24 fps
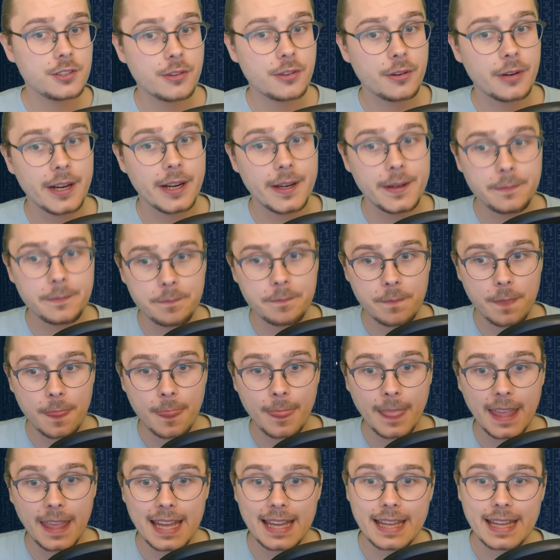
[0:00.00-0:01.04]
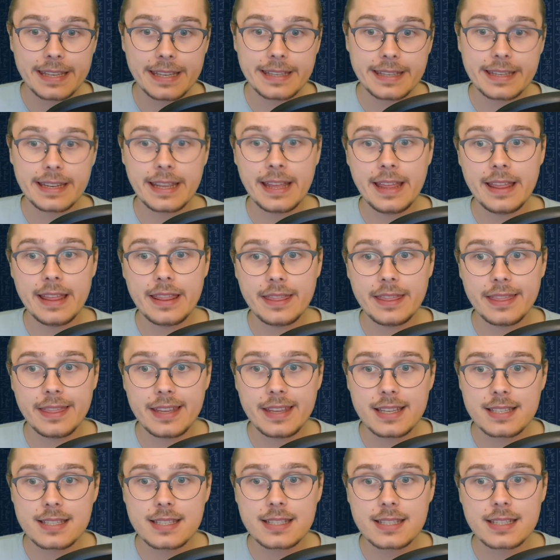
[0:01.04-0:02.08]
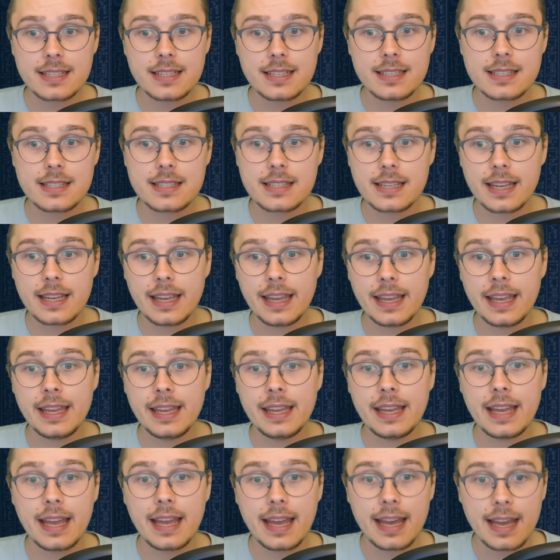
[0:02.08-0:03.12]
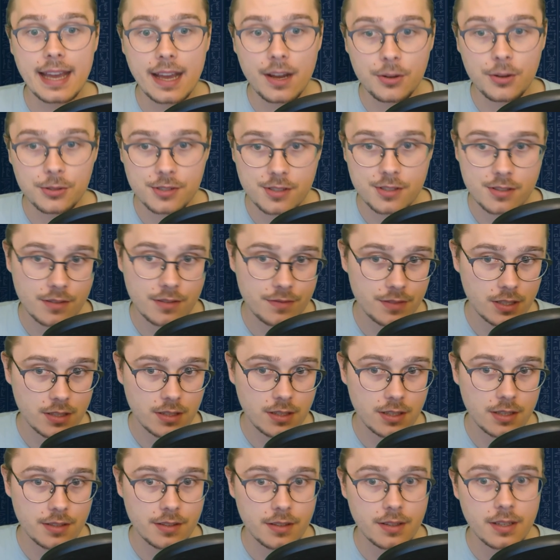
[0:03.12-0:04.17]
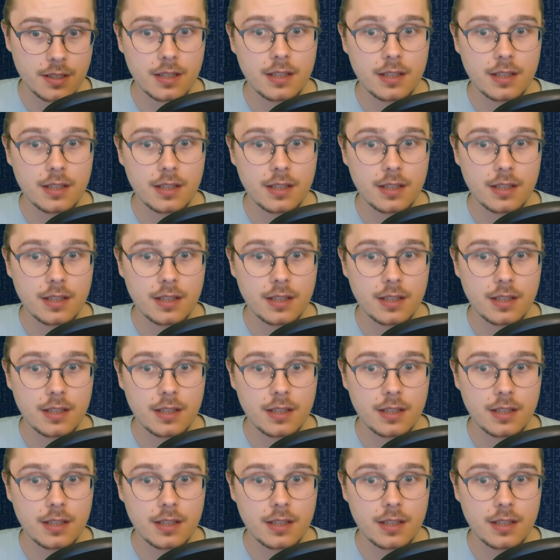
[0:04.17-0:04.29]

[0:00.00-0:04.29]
rare, and this is a house of a card.